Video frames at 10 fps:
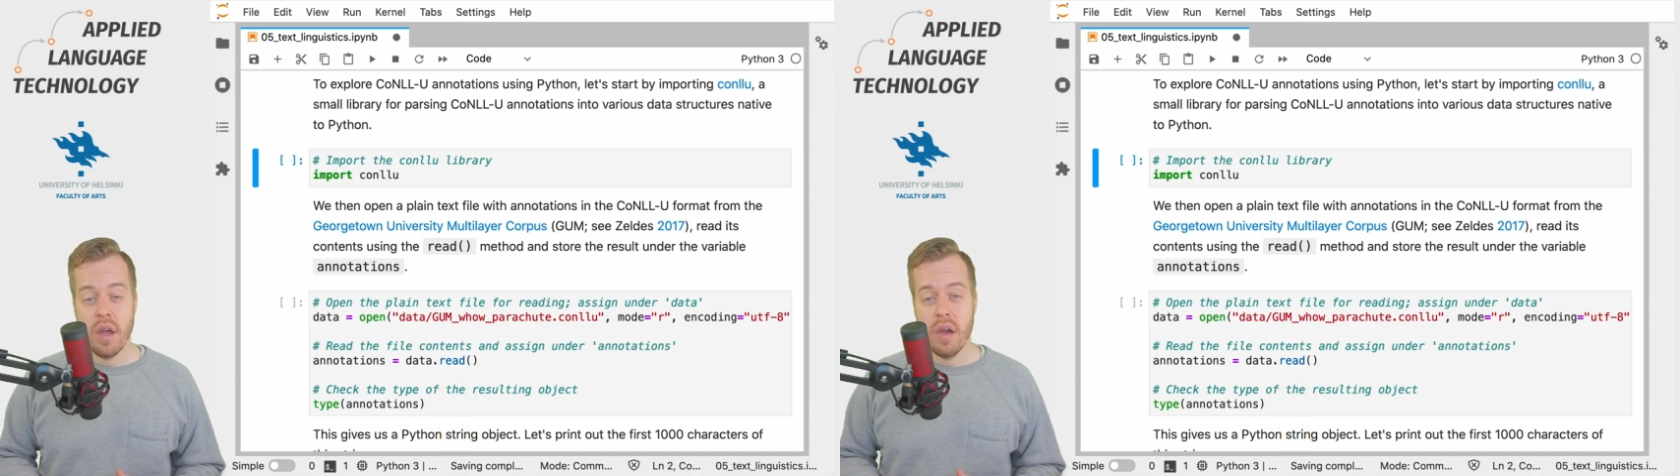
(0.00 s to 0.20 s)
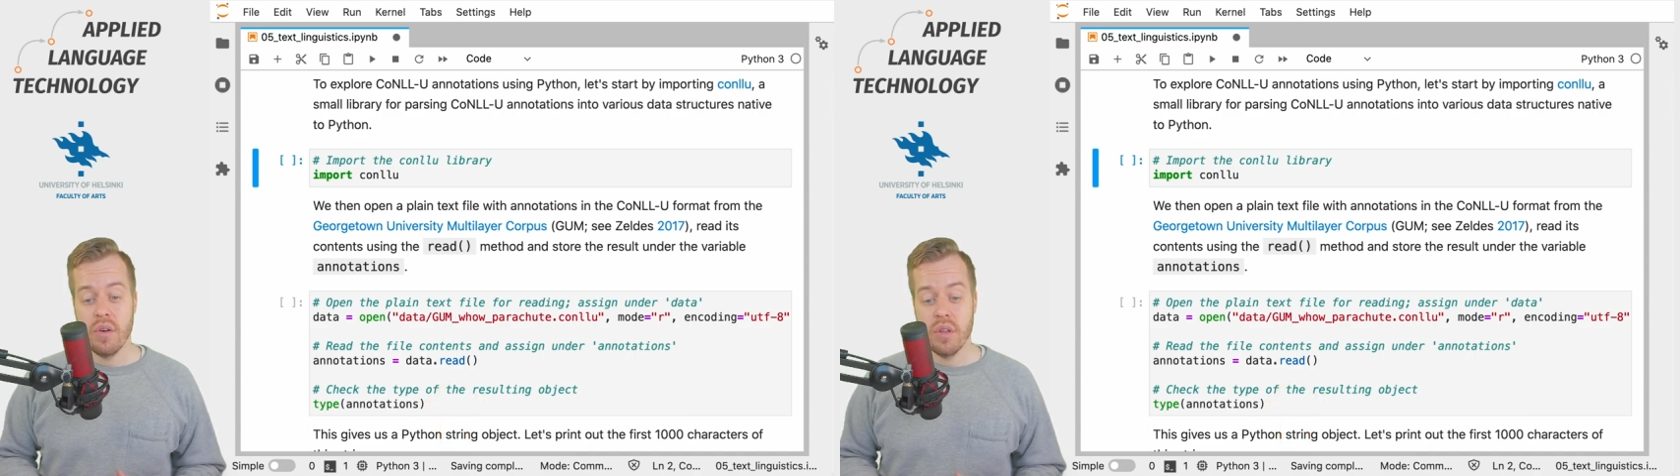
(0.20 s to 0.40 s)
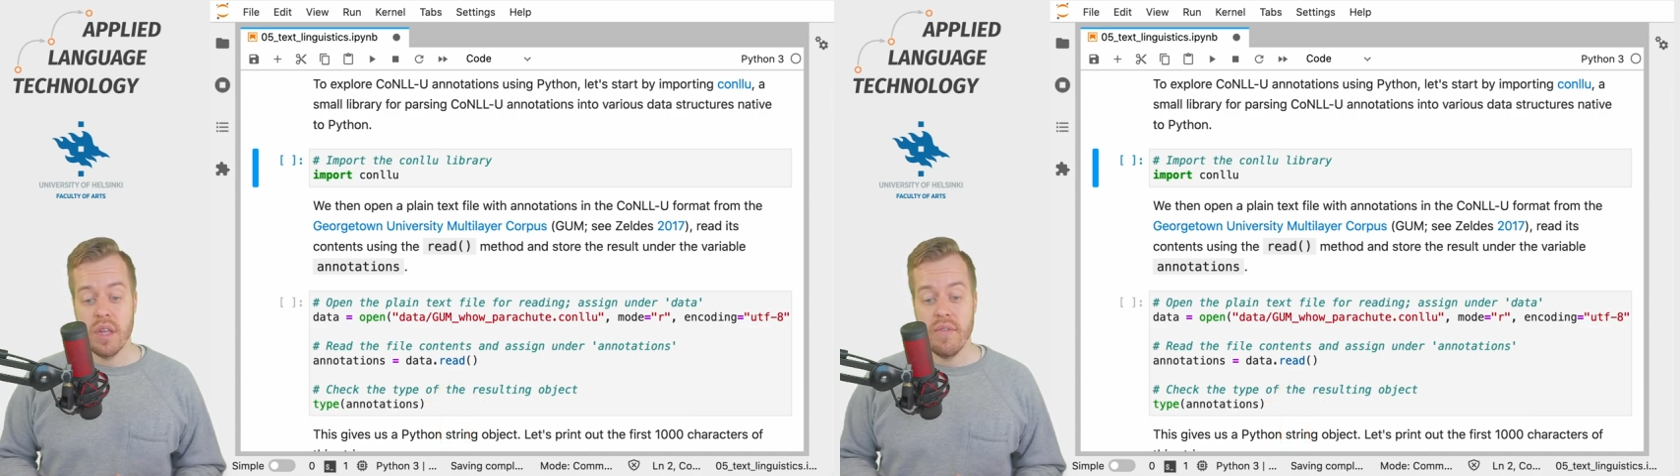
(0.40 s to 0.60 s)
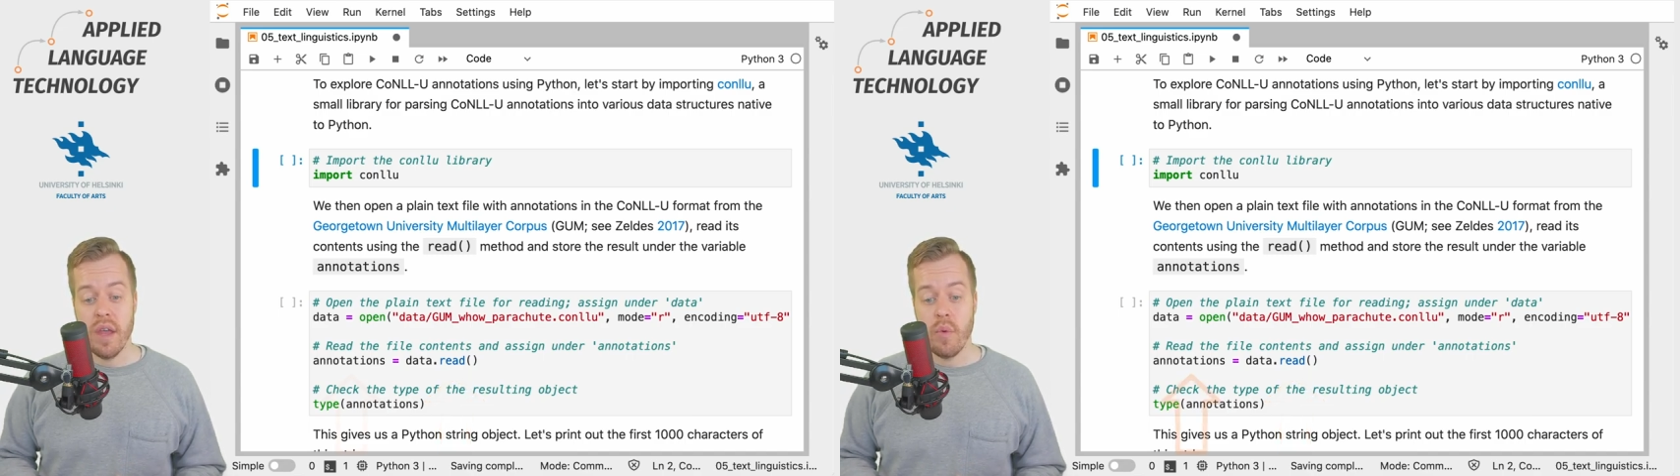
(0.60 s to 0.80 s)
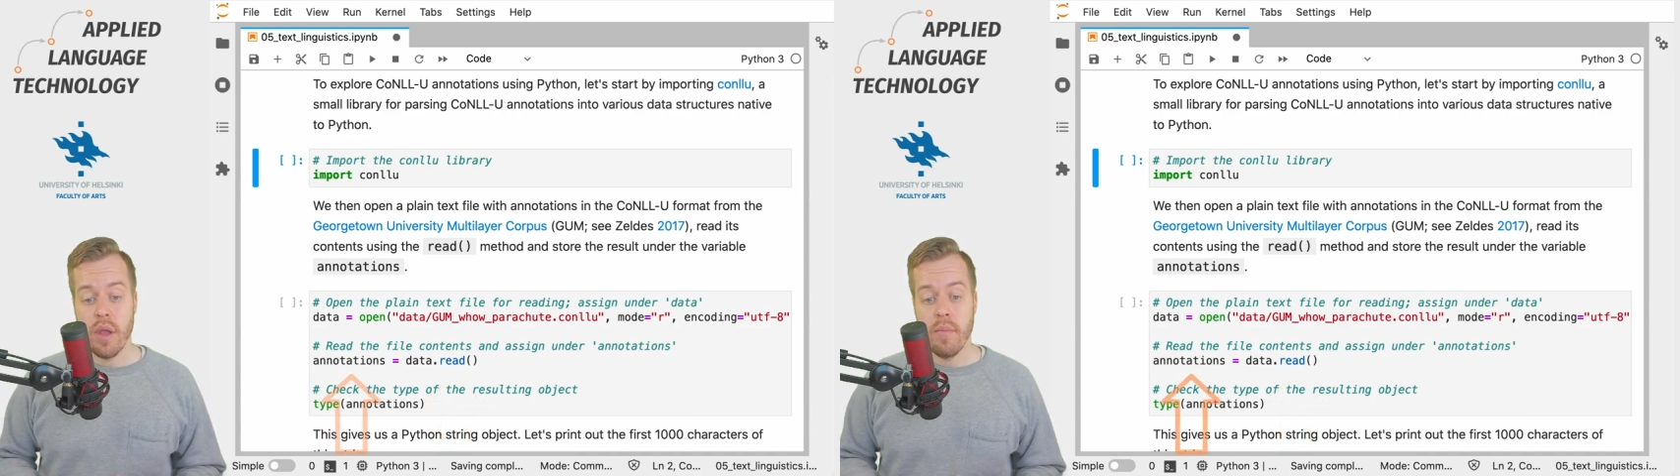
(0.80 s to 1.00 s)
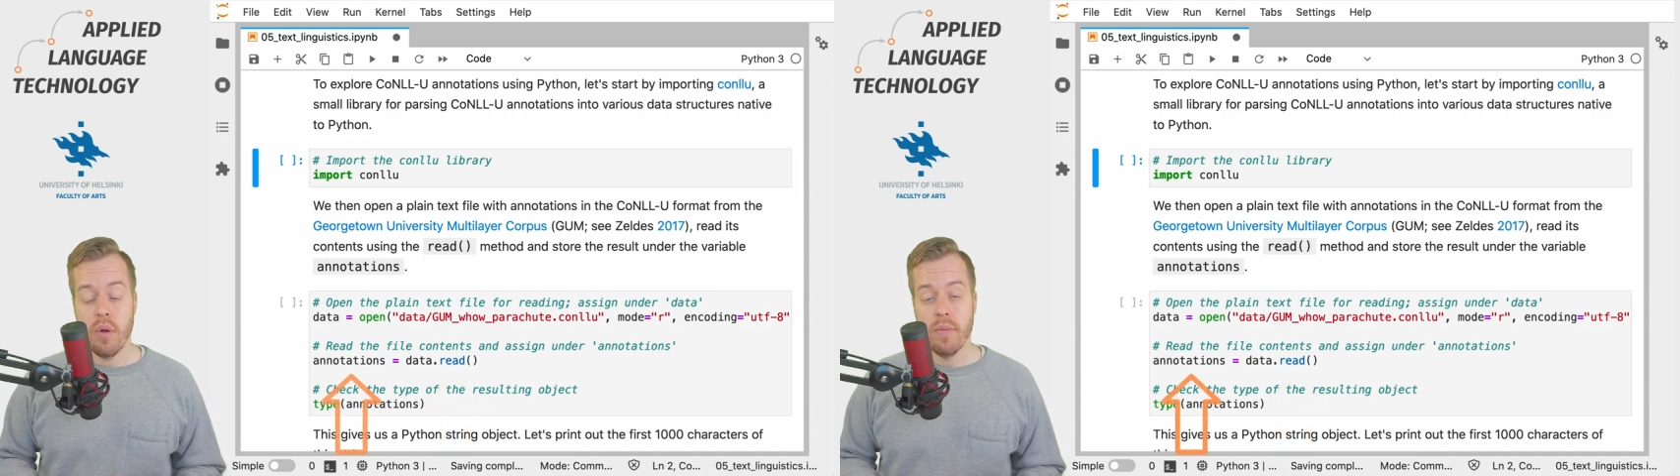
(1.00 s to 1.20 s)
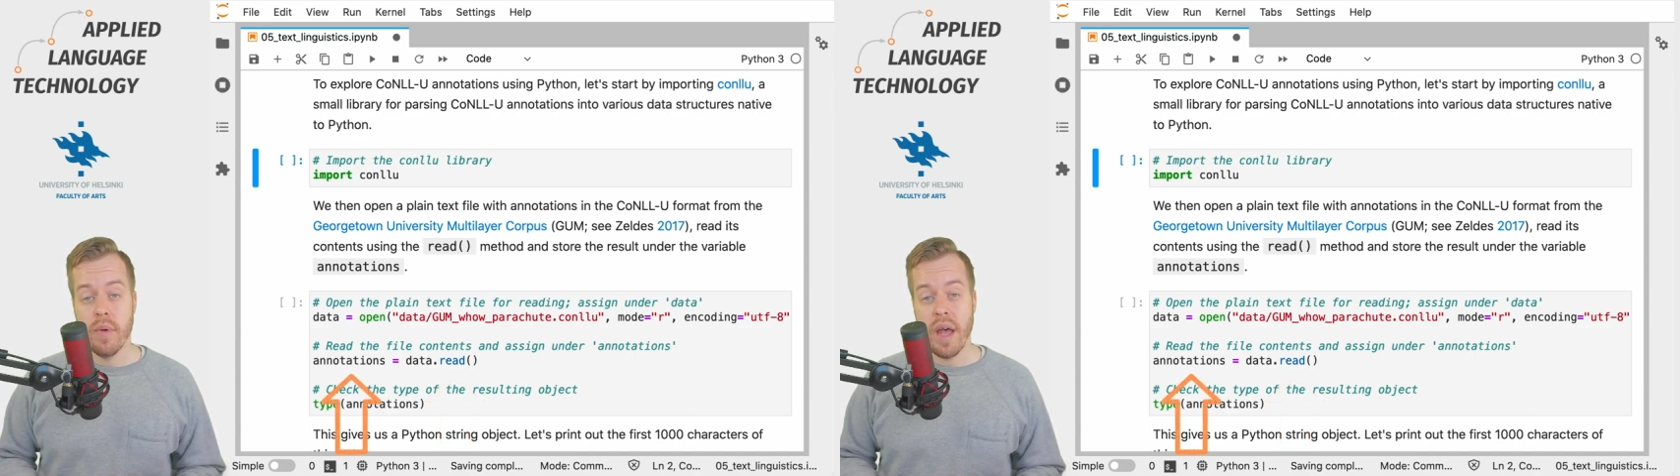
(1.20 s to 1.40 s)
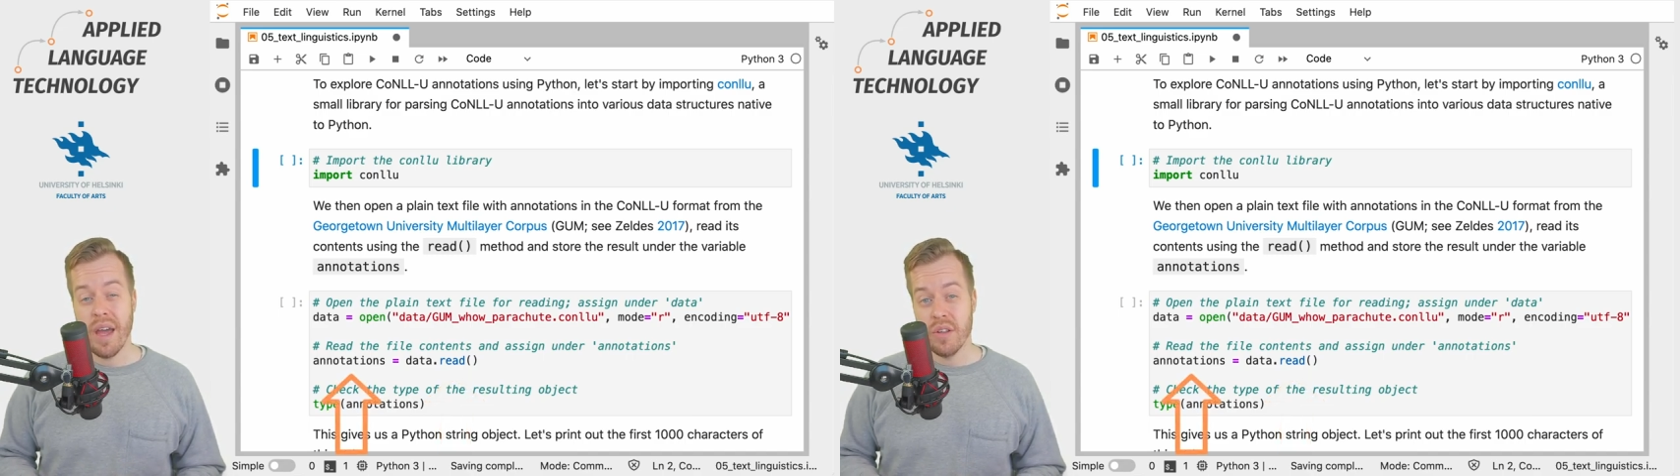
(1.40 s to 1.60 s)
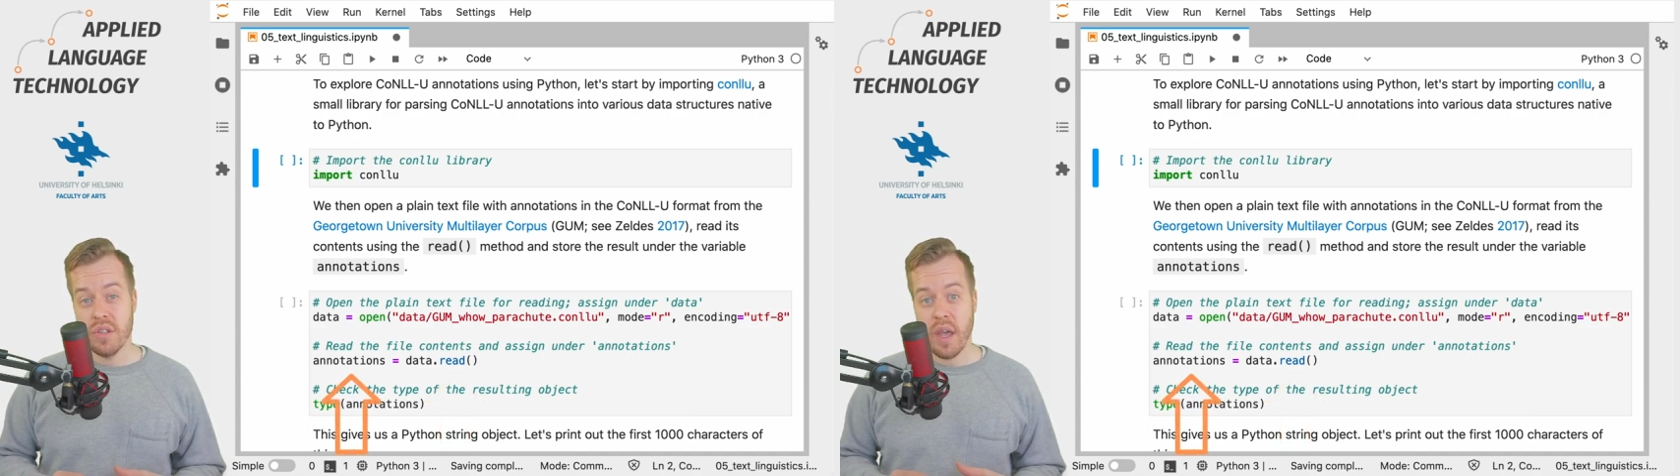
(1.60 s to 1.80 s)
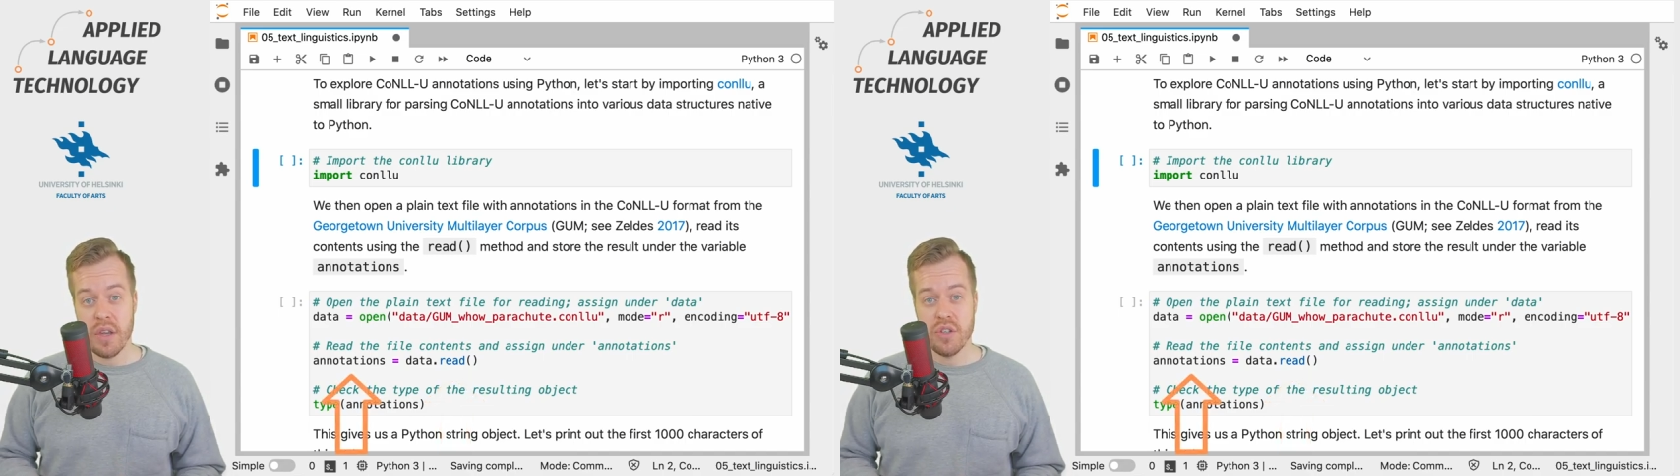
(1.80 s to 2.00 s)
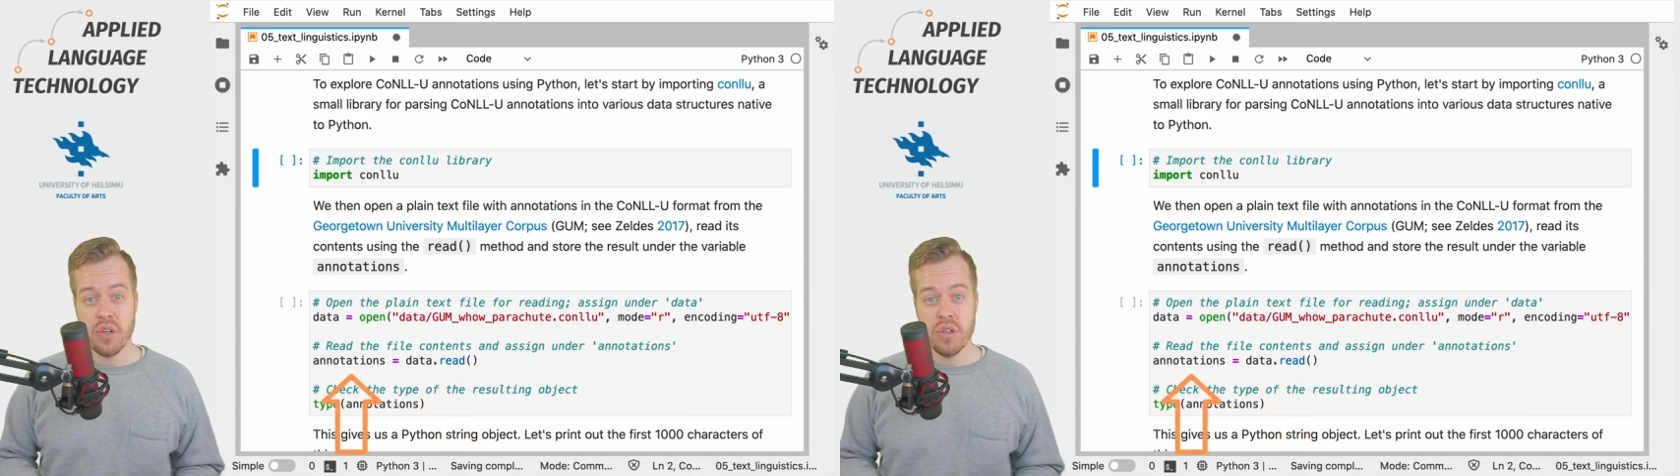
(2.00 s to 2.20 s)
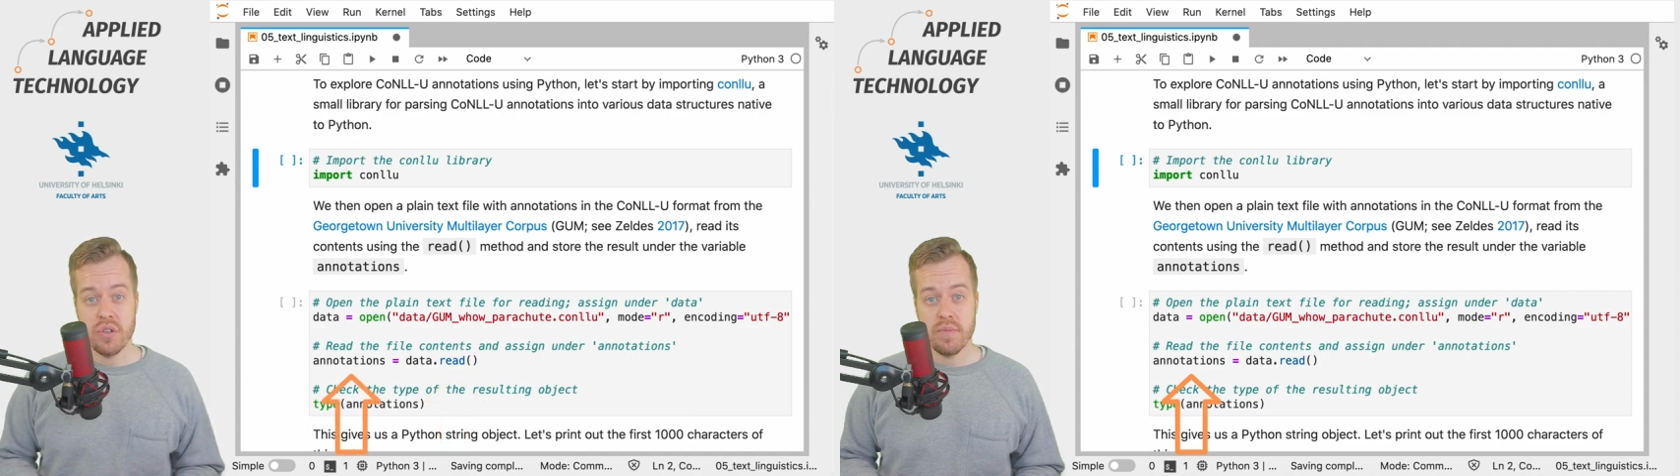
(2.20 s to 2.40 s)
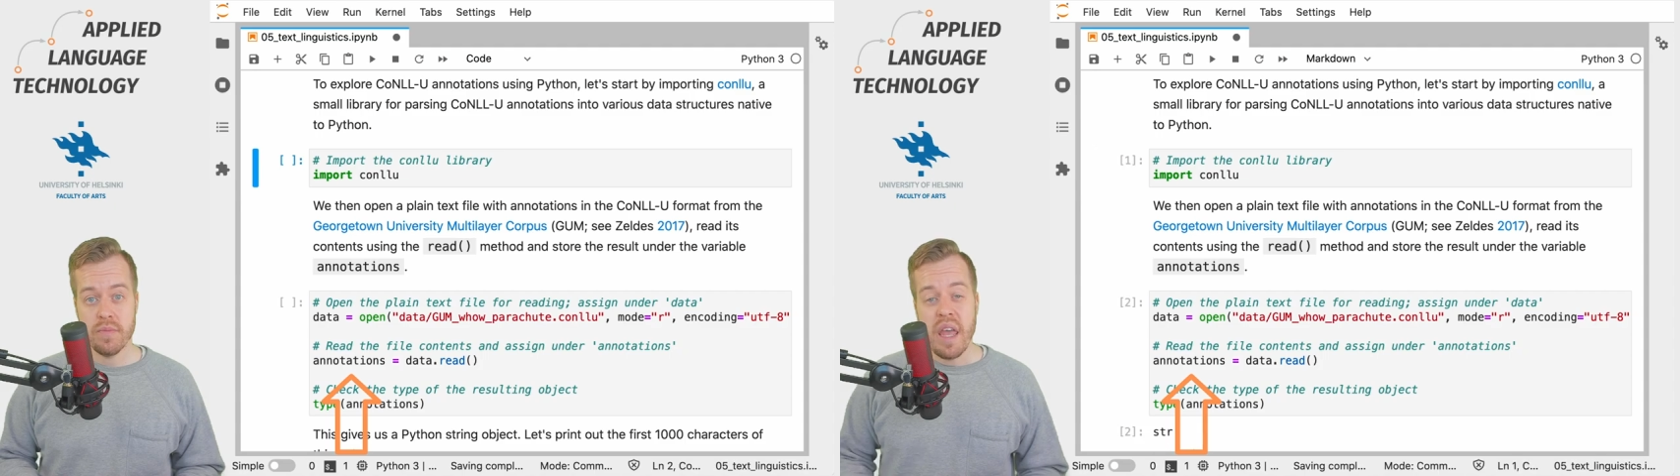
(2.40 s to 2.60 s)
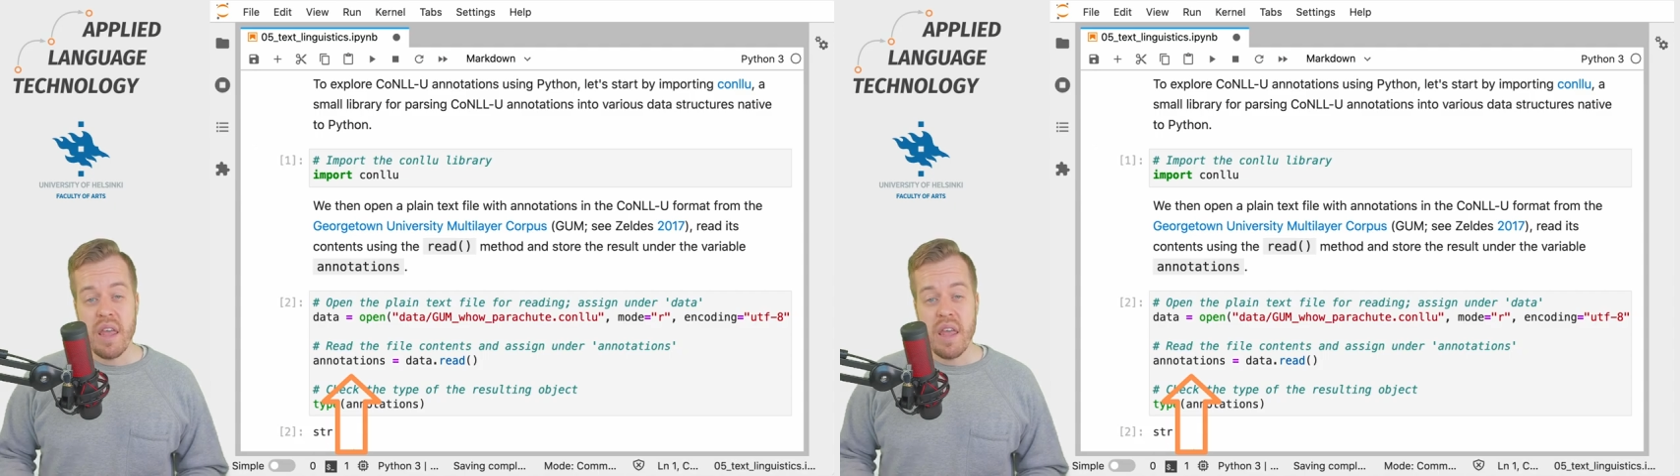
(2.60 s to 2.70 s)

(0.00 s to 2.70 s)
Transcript: under the variable annotations.